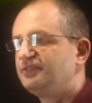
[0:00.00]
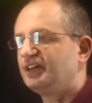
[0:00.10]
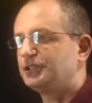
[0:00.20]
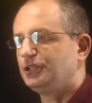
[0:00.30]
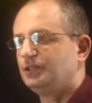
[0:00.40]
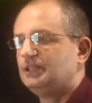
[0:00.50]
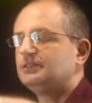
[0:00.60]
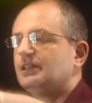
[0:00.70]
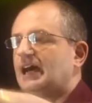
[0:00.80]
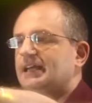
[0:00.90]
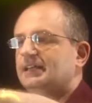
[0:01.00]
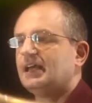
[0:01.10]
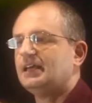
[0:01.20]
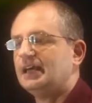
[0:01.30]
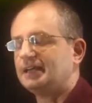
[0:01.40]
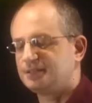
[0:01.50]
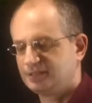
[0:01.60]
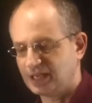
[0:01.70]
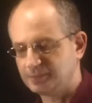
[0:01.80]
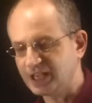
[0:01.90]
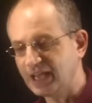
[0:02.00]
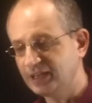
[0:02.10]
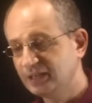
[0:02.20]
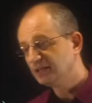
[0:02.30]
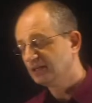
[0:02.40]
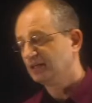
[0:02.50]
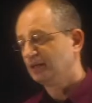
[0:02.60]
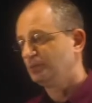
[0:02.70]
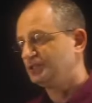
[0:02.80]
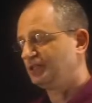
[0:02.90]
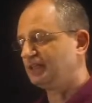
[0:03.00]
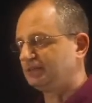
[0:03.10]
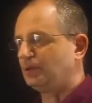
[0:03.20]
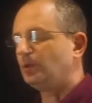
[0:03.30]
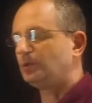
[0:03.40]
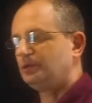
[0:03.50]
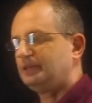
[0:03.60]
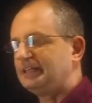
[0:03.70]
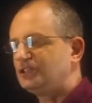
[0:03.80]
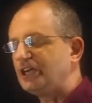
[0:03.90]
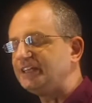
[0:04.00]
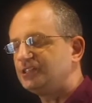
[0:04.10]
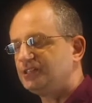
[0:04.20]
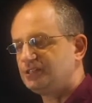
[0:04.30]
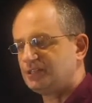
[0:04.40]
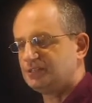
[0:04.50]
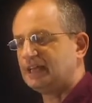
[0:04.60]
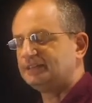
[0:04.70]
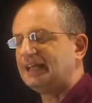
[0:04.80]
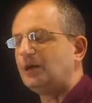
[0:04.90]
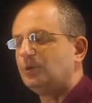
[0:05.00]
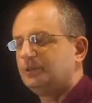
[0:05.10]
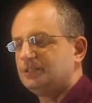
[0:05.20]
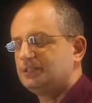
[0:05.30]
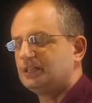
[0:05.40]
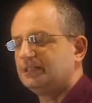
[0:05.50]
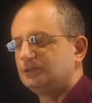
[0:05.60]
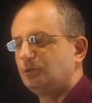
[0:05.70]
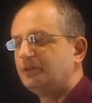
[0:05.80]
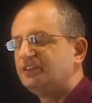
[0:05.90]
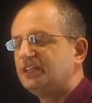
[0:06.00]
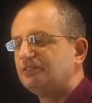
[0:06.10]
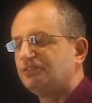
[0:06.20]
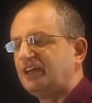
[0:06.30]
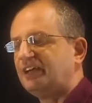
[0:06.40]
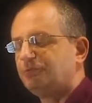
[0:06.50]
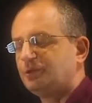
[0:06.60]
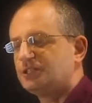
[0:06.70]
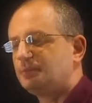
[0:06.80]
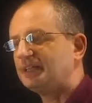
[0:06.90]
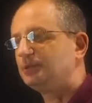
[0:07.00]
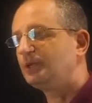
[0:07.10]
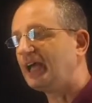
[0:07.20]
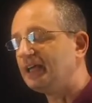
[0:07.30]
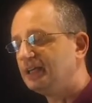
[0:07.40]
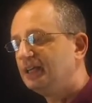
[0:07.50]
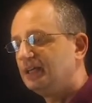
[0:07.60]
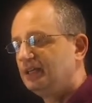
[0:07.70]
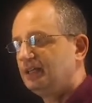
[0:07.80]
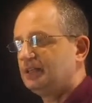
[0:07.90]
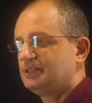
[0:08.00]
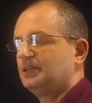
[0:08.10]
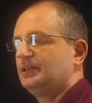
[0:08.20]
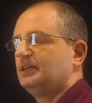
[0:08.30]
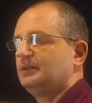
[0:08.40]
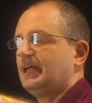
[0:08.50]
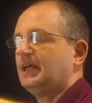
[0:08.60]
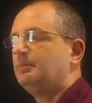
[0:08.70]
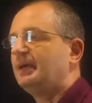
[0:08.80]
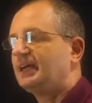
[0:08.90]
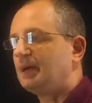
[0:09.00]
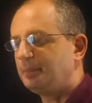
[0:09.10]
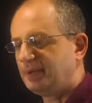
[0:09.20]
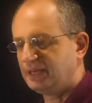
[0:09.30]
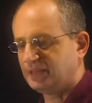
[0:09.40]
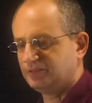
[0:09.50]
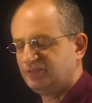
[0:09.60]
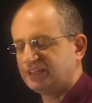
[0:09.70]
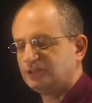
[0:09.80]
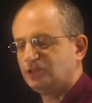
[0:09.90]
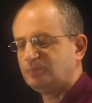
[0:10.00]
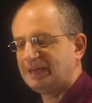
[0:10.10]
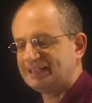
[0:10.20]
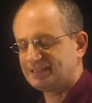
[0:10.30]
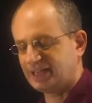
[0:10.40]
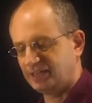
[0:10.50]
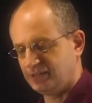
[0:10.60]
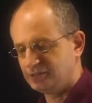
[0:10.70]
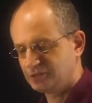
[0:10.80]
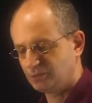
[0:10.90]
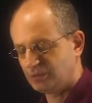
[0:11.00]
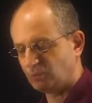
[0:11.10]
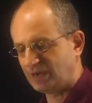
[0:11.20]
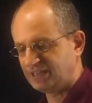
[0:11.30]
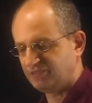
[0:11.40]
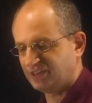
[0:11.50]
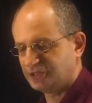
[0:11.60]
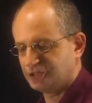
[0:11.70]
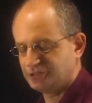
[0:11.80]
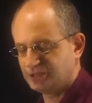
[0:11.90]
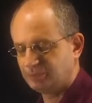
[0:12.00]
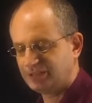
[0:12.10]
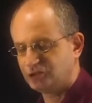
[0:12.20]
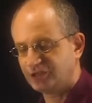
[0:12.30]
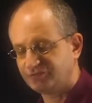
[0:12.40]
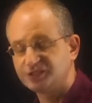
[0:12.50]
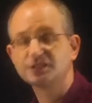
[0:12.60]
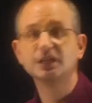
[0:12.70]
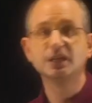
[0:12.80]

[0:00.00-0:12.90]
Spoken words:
function e to the I kx times a? We see that all that changes is that now this derivative of f with respect to k is going to pick up another factor of plus a. So the Wannier function simply shifts